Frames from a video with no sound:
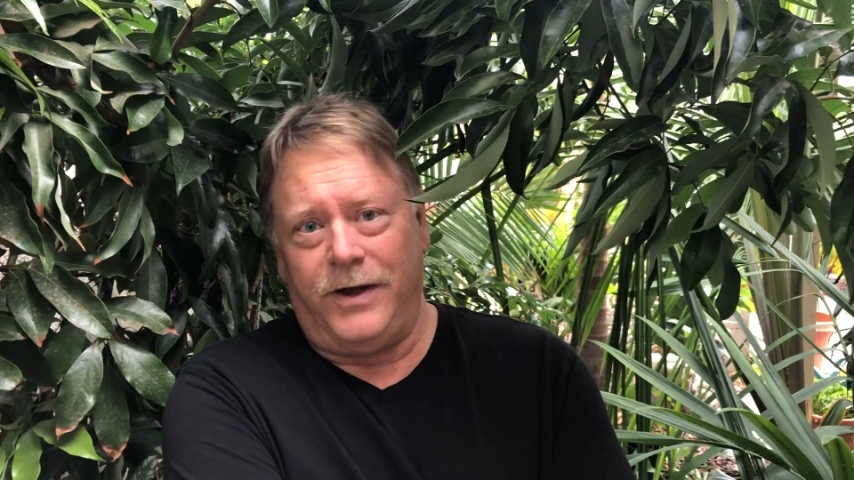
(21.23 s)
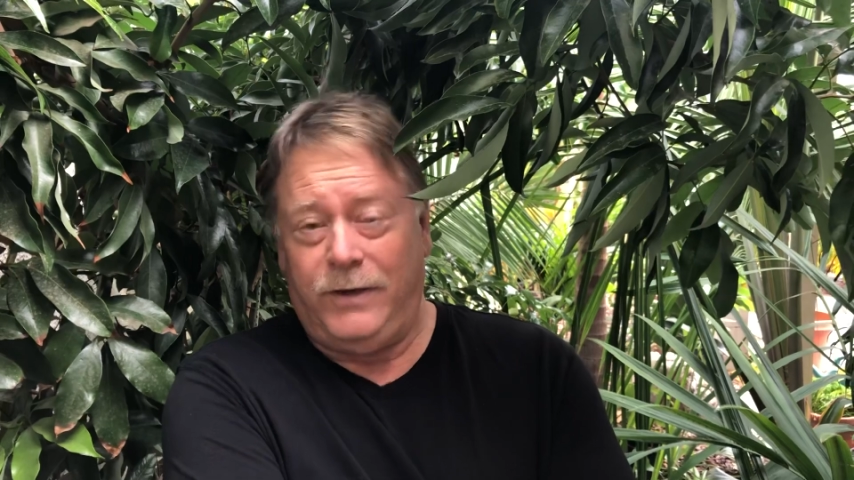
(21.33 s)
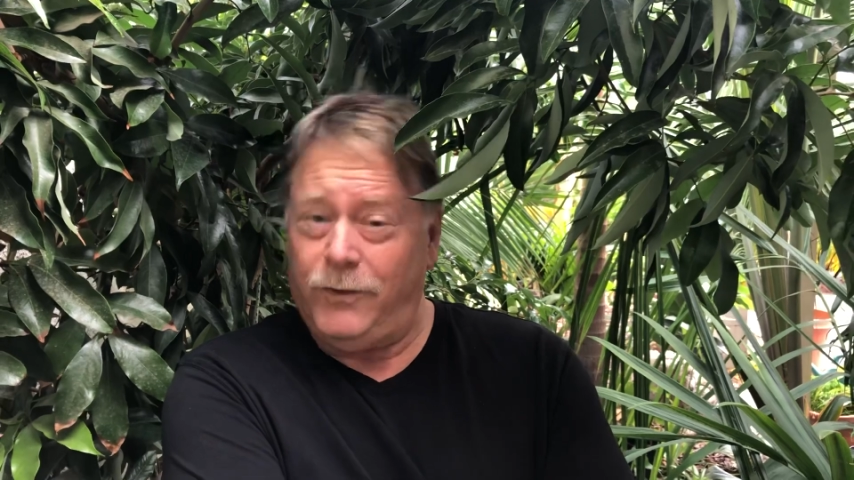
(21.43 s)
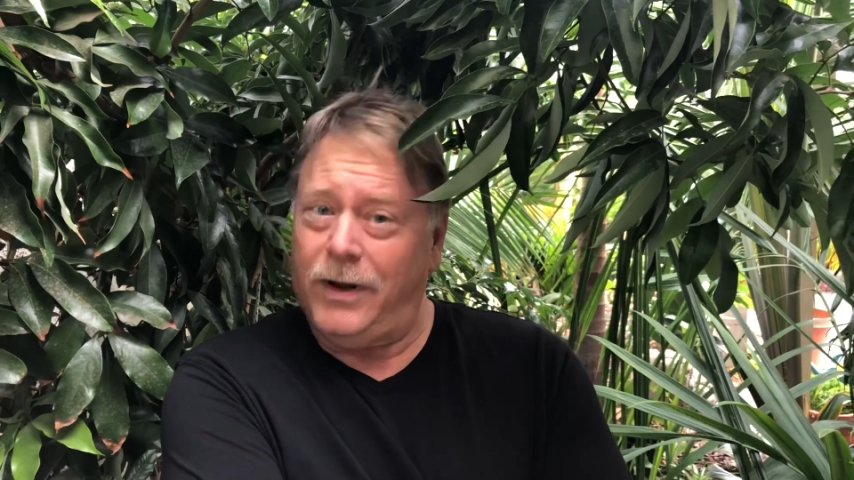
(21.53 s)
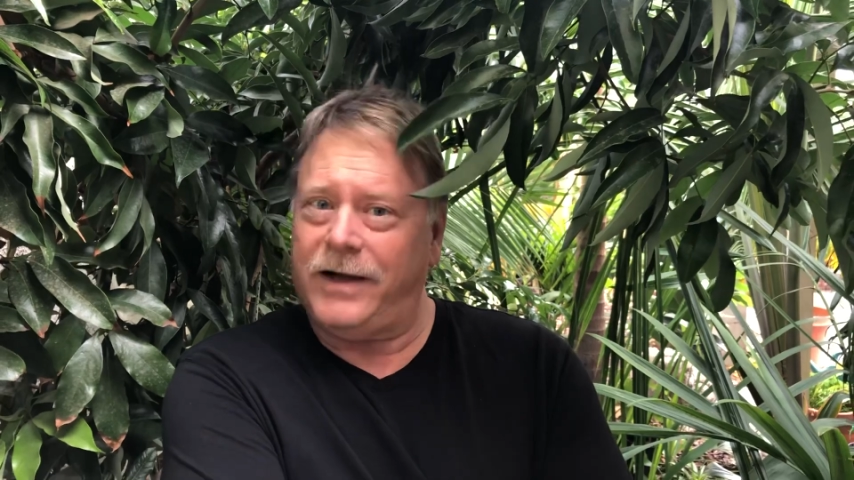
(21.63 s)
and
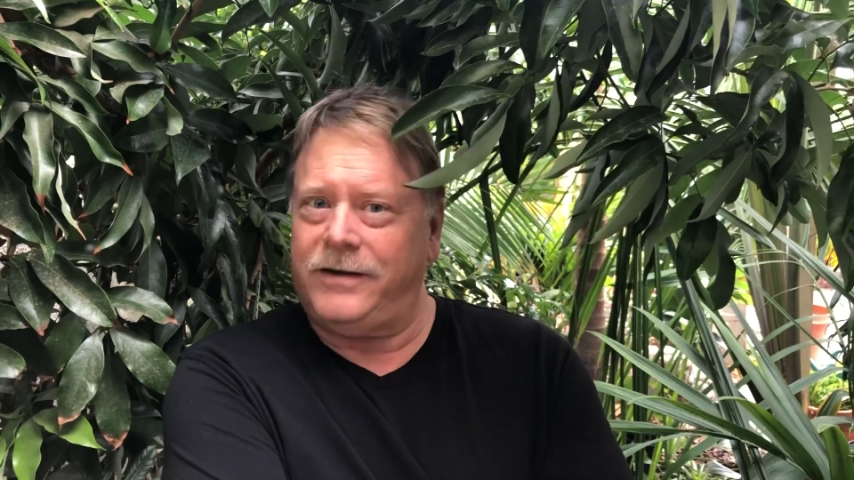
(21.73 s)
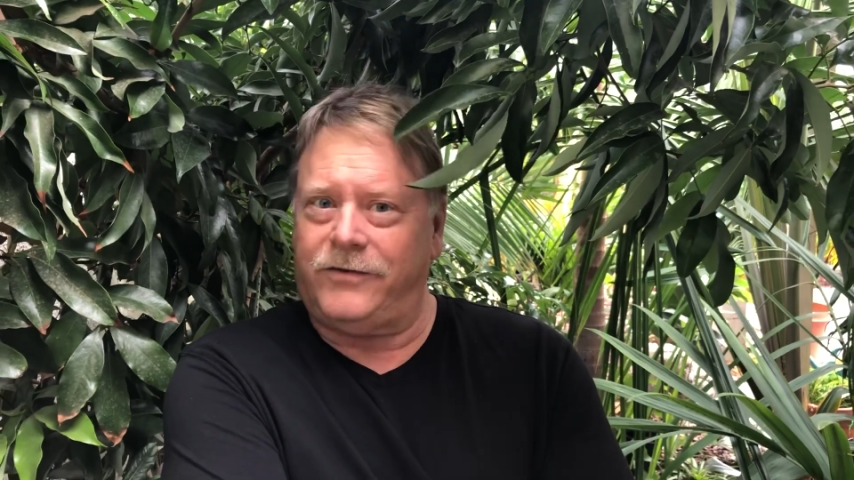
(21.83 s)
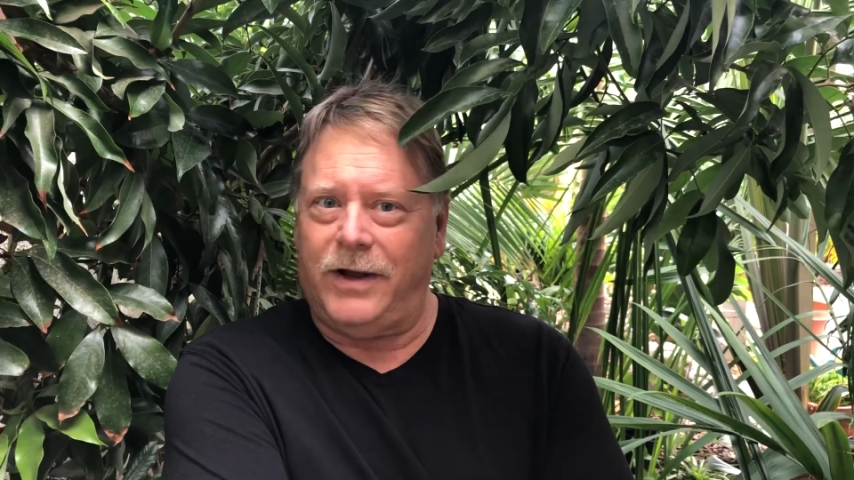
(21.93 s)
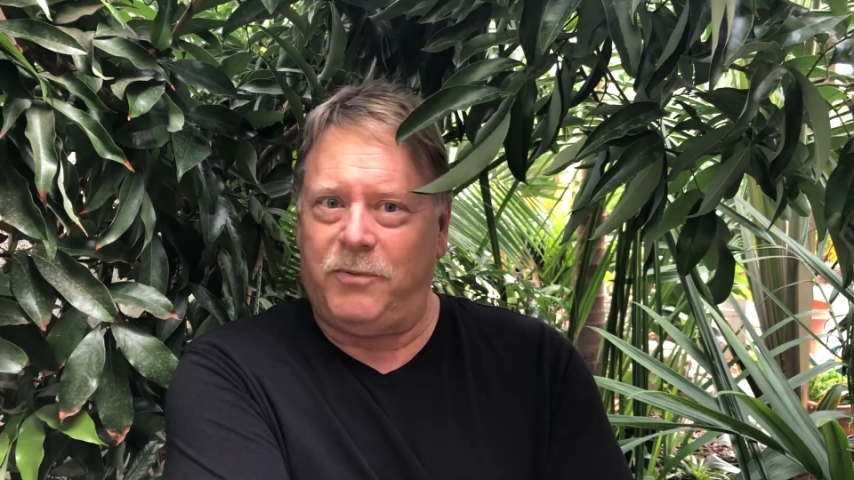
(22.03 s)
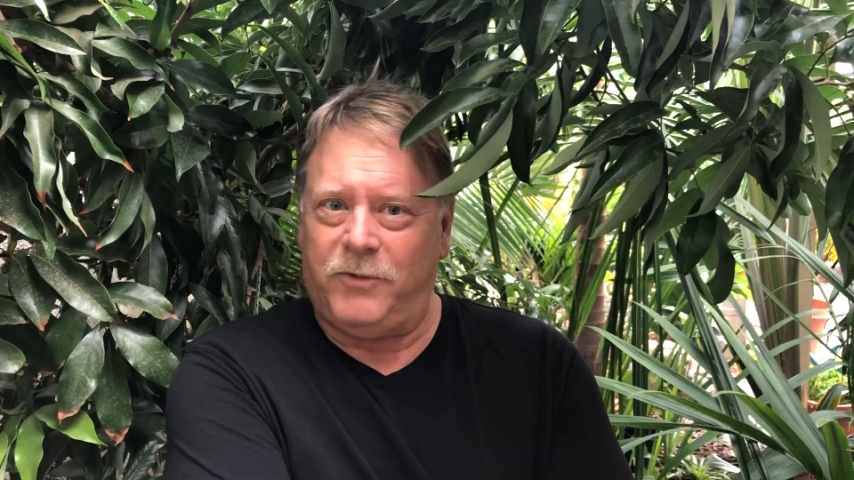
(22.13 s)
if you like these
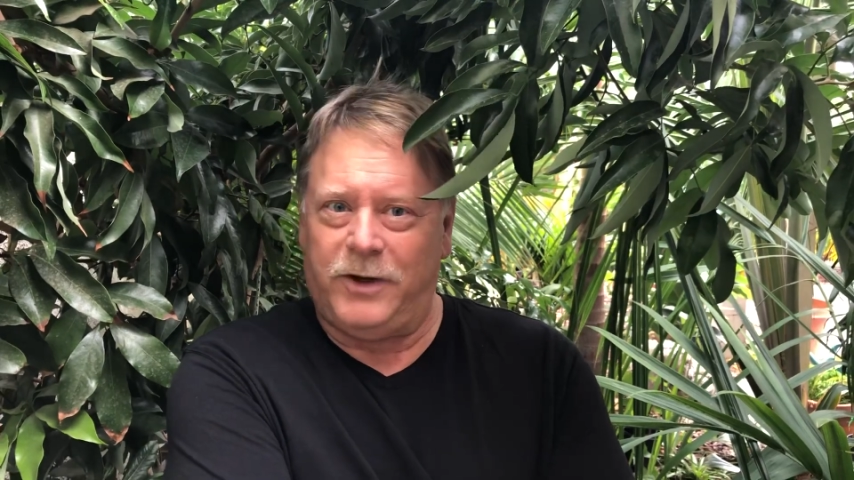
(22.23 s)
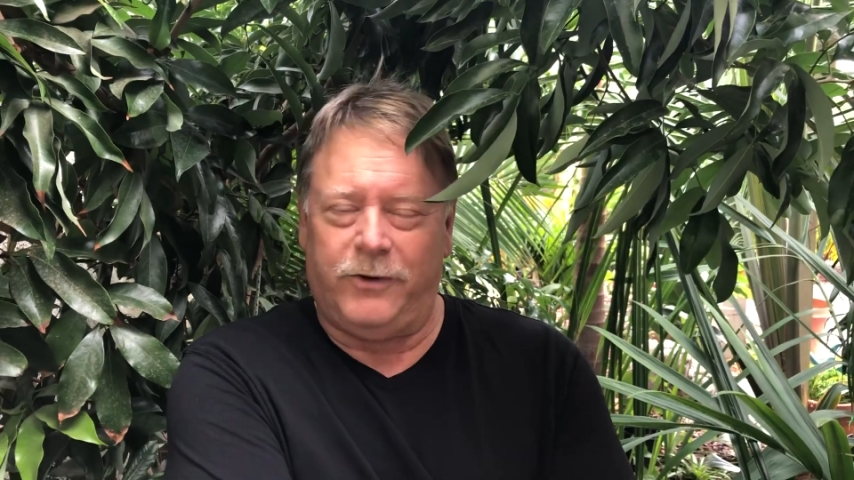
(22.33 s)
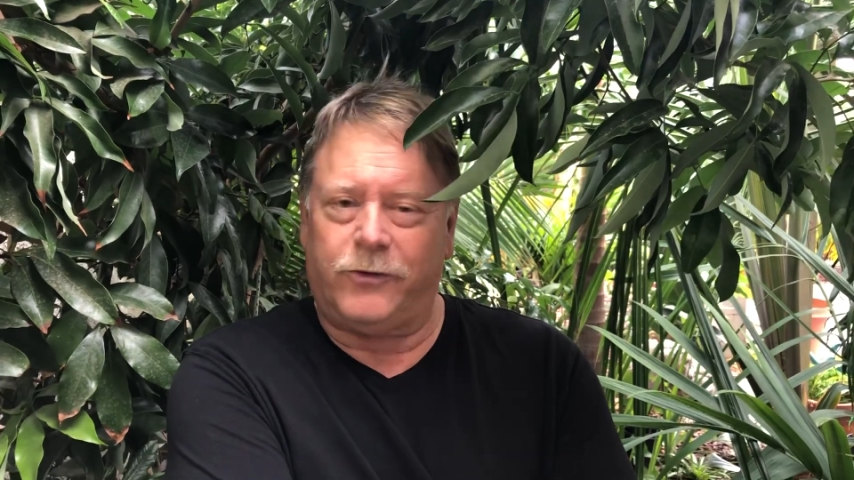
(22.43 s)
type of videos,